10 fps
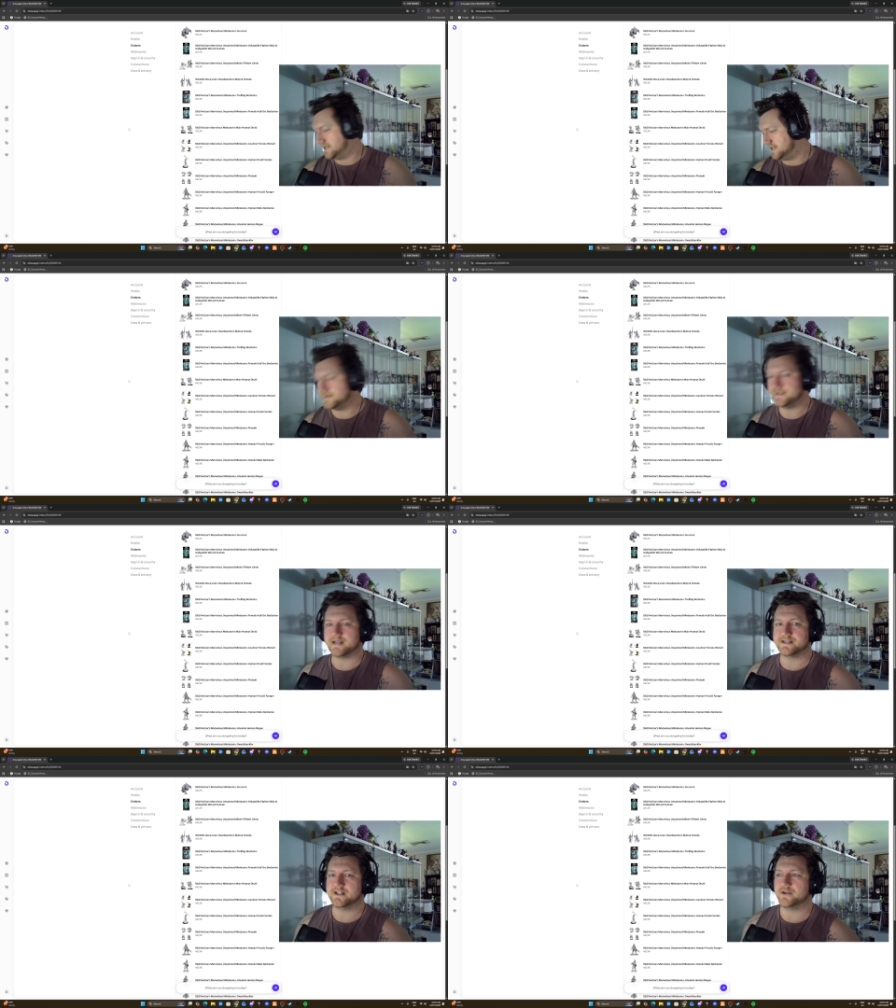This was
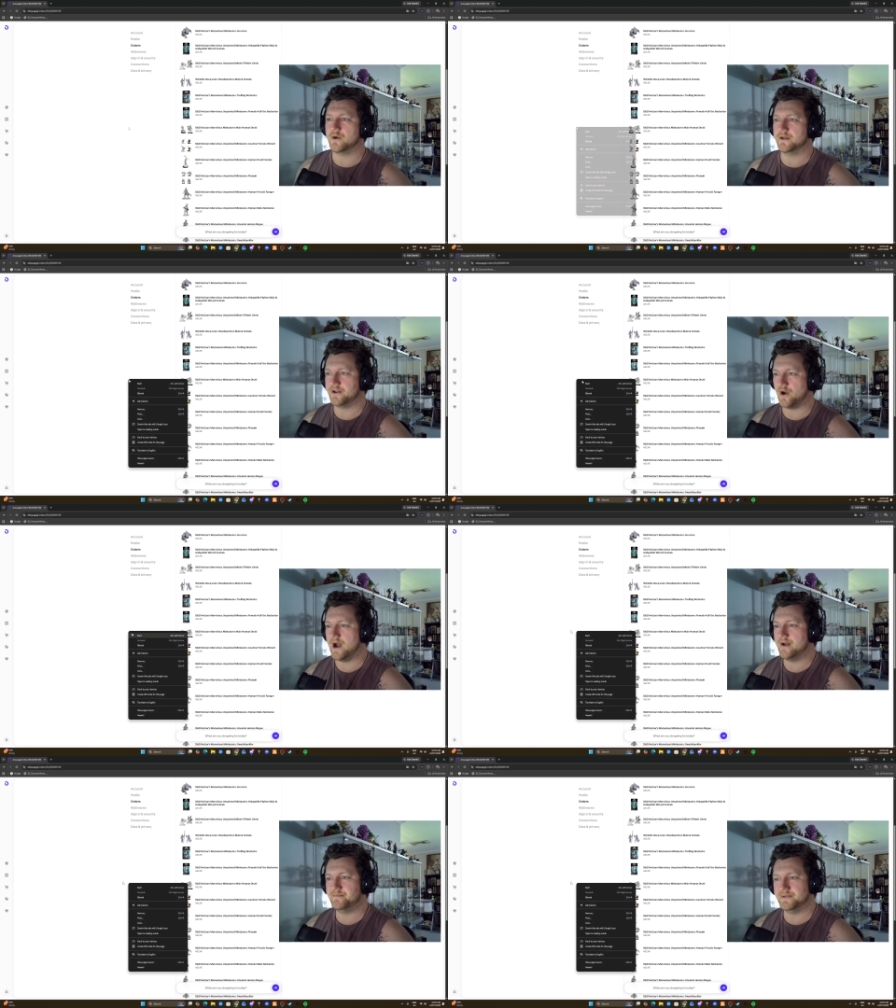actually one that
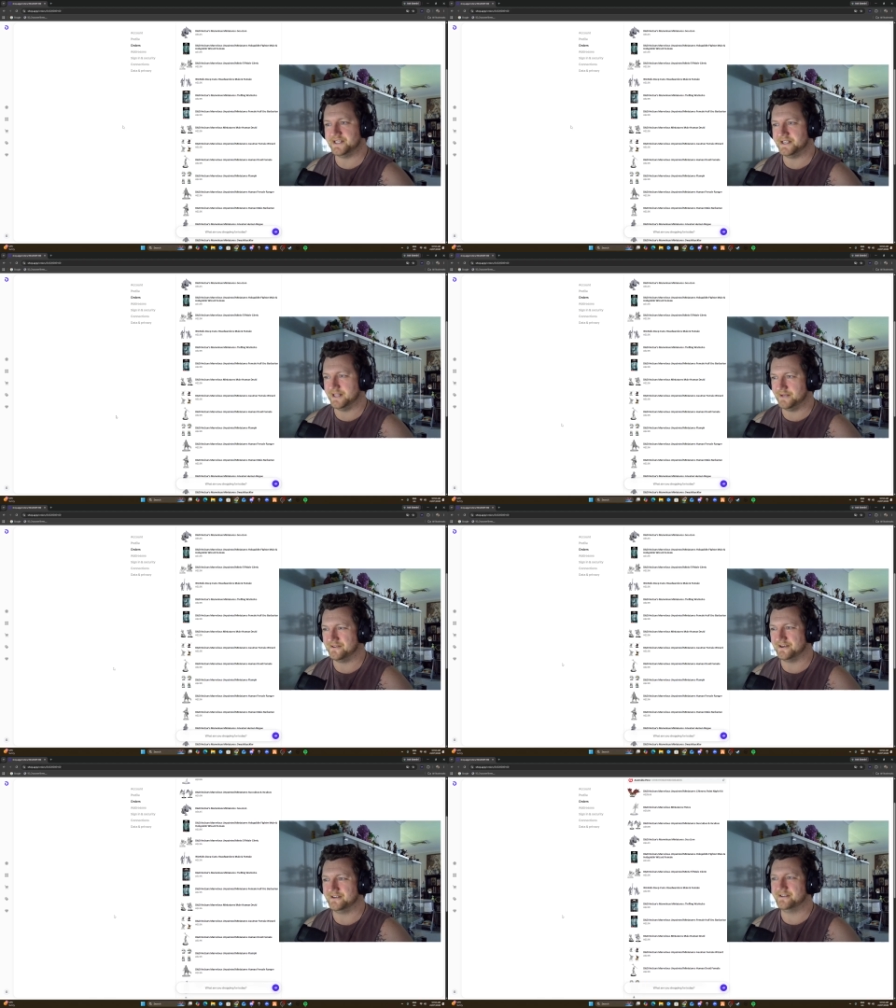I particularly
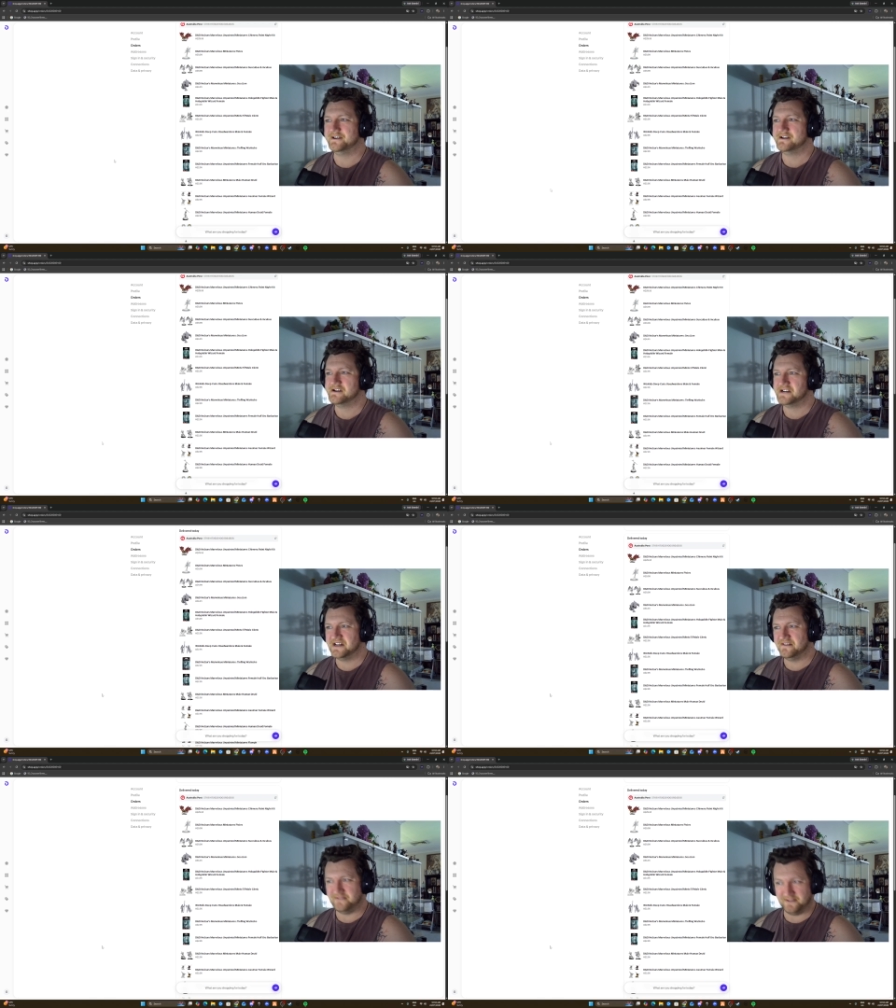wanted
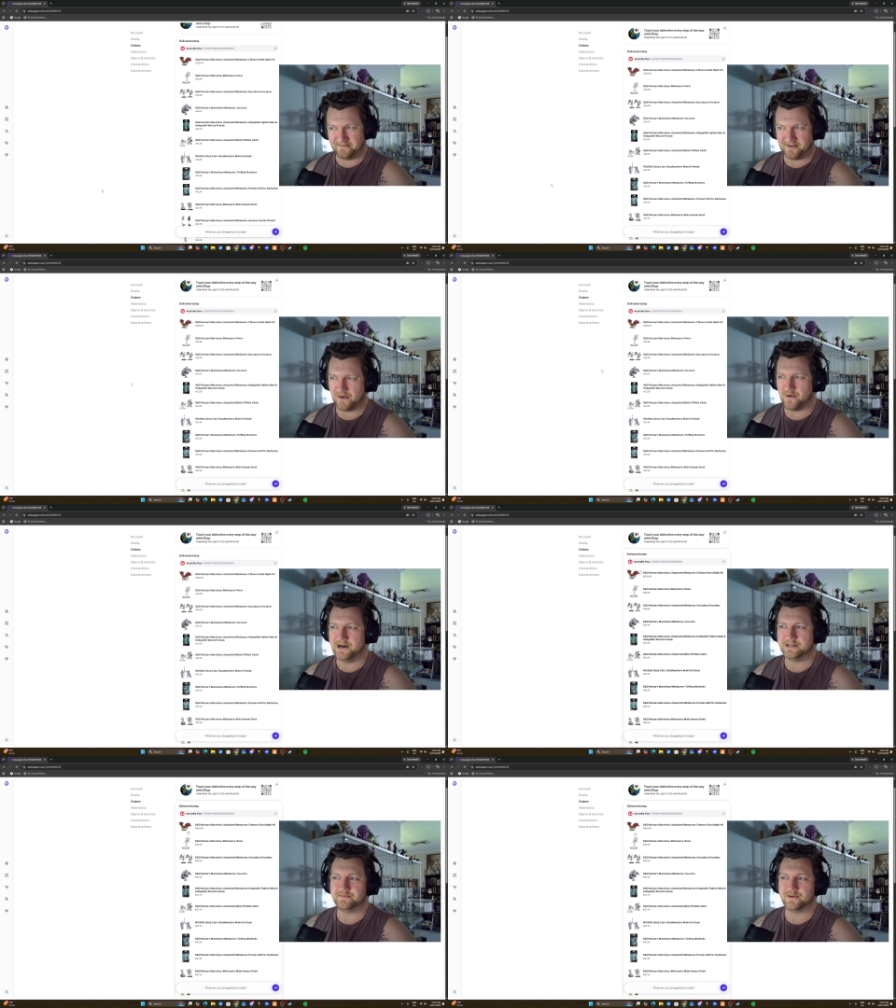for the
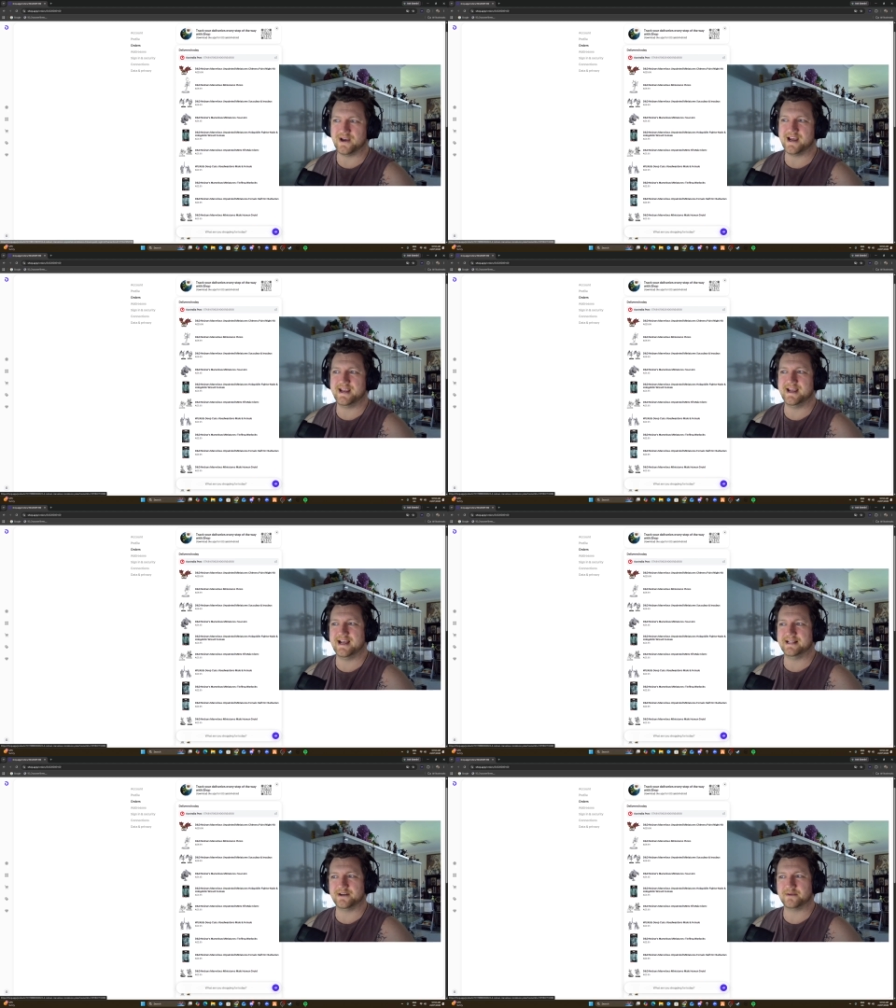Feywild, but I
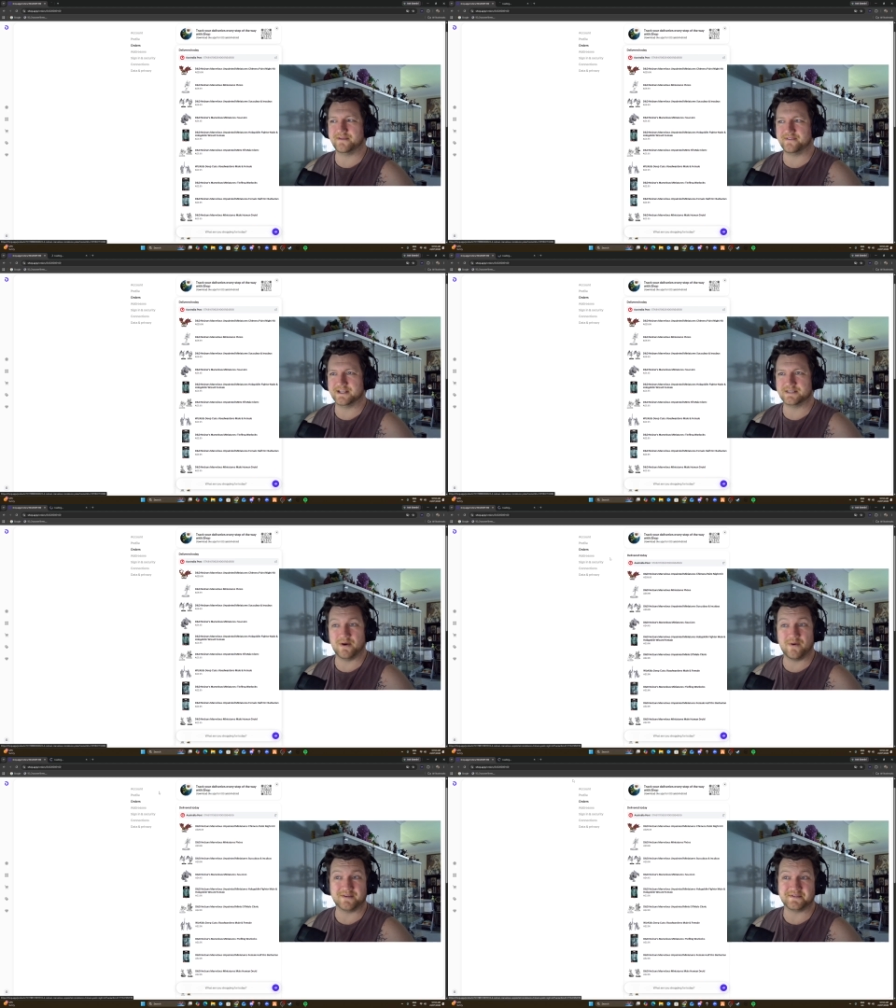ended up giving it to
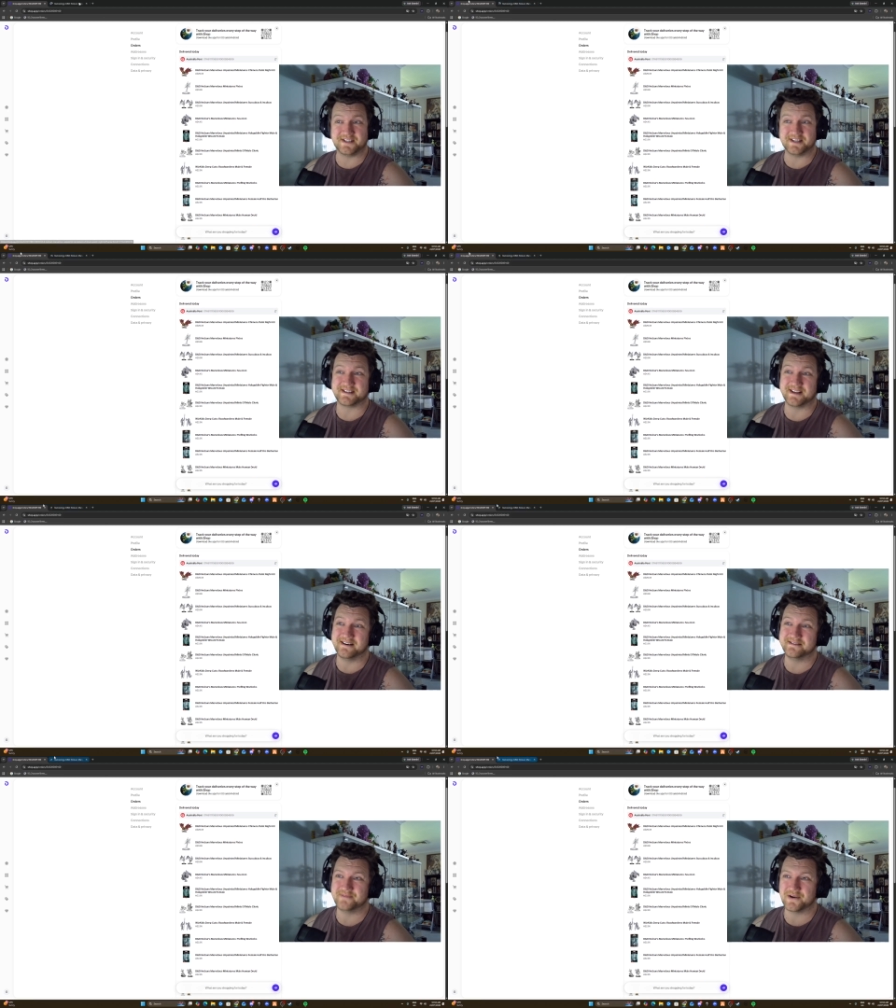my wife's
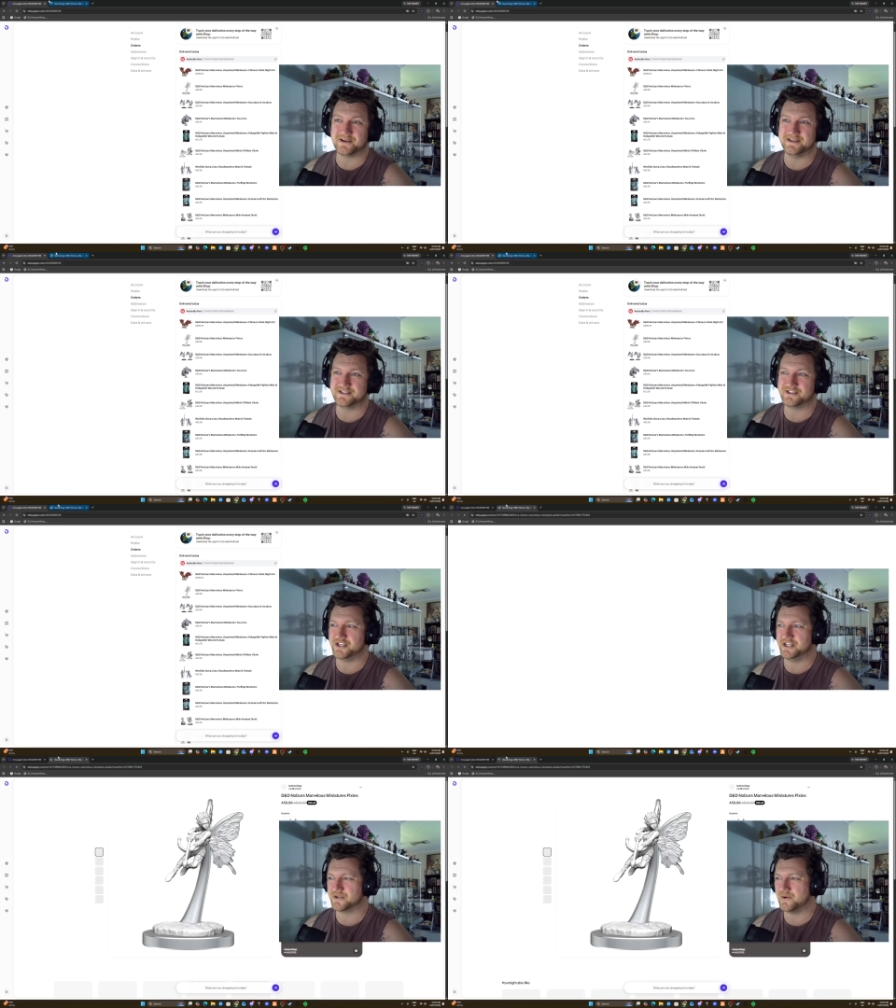sister because
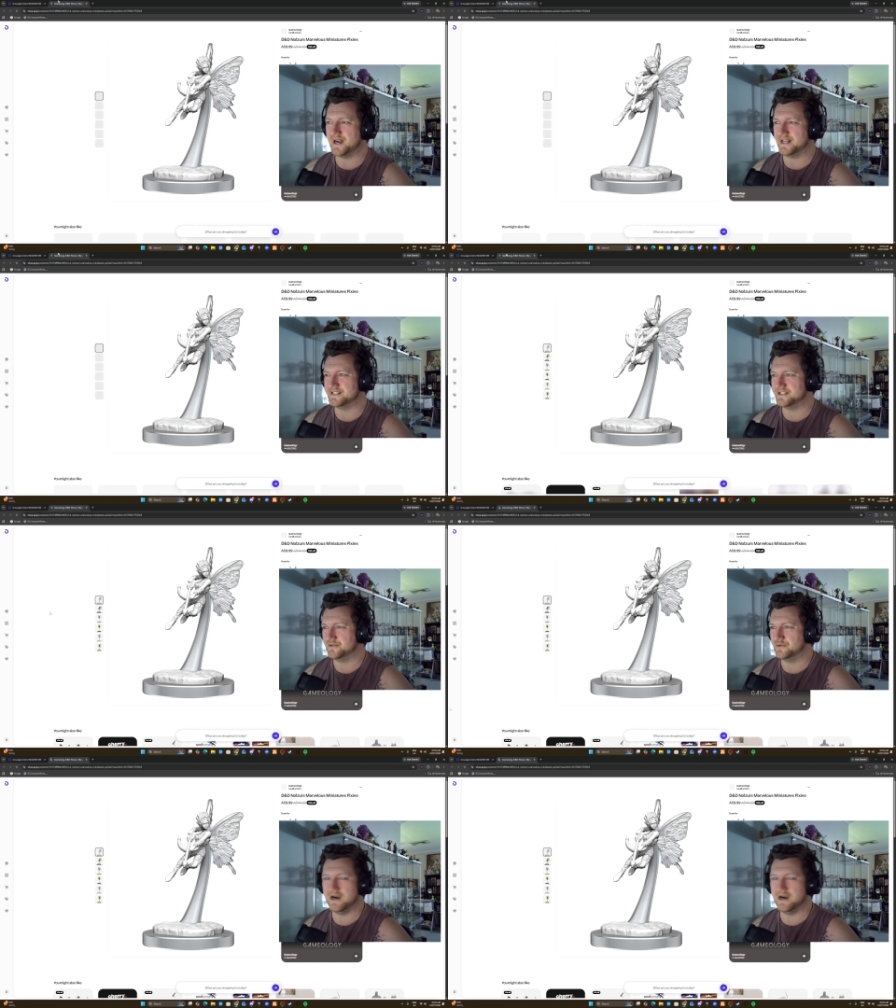she's quite into